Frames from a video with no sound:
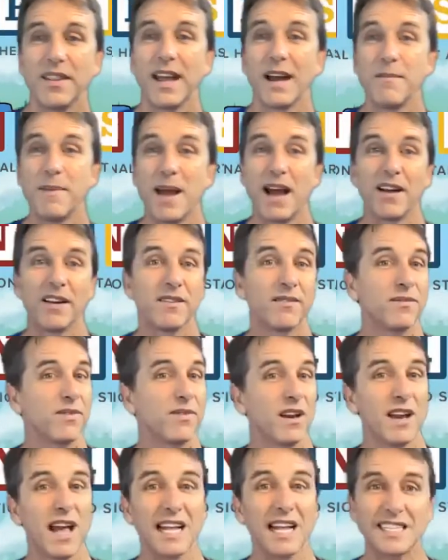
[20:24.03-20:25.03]
about
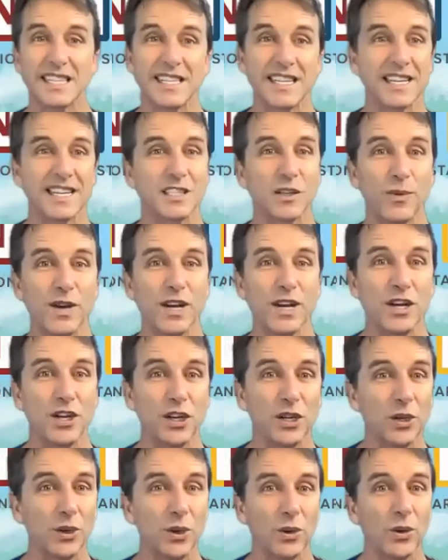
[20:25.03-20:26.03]
lots of things that we
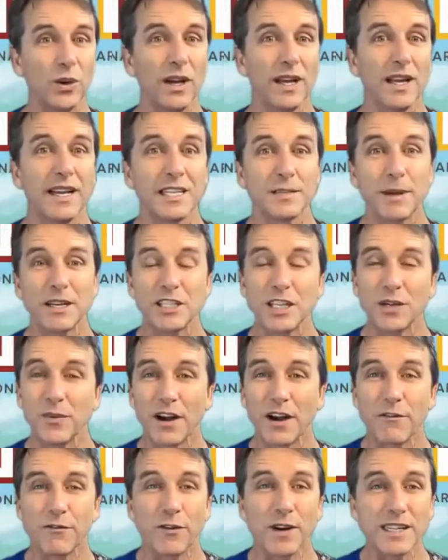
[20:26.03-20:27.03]
do, especially when
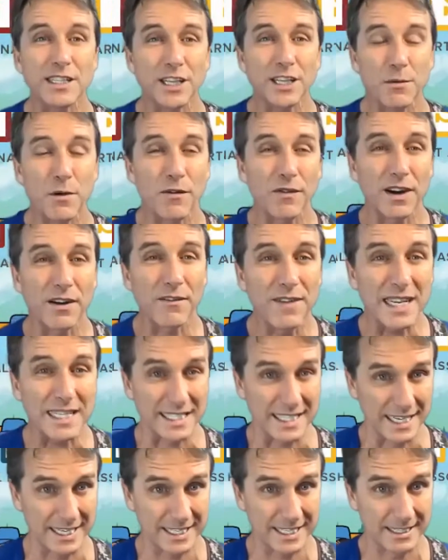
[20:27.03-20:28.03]
our friends come over to
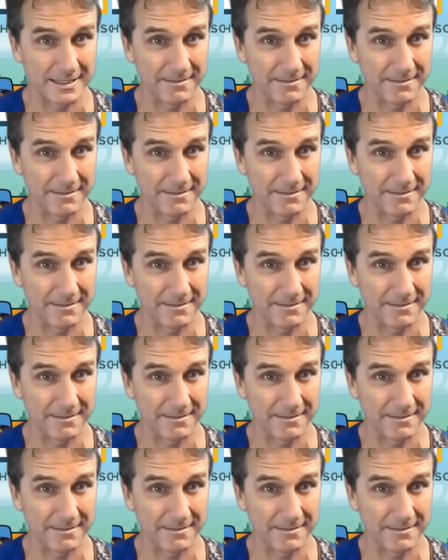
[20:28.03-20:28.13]
visit.